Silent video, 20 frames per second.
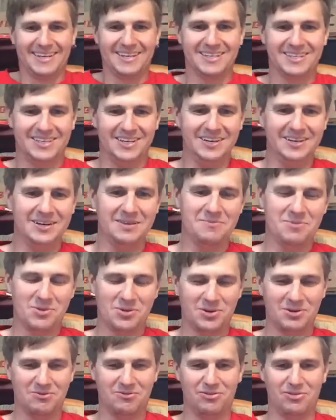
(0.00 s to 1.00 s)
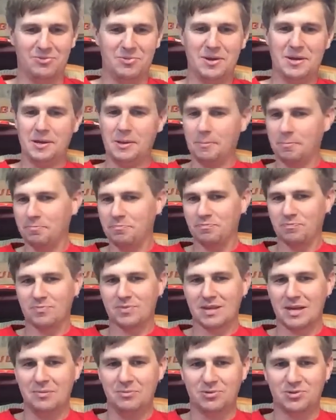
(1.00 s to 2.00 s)
Sunday morning for me.
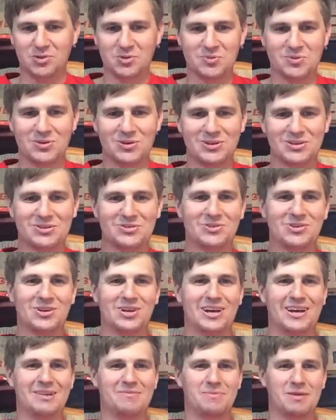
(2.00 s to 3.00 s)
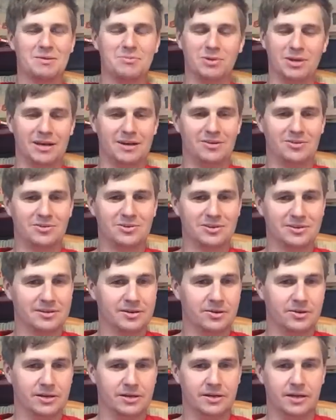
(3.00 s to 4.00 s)
I'm assuming it is for a lot of people. I don't really
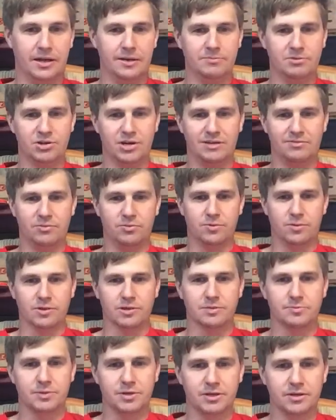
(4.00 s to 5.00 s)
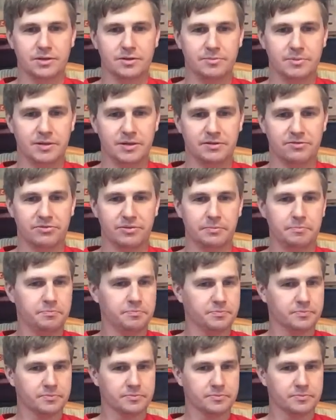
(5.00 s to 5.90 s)
know how time travel works, but it could be different.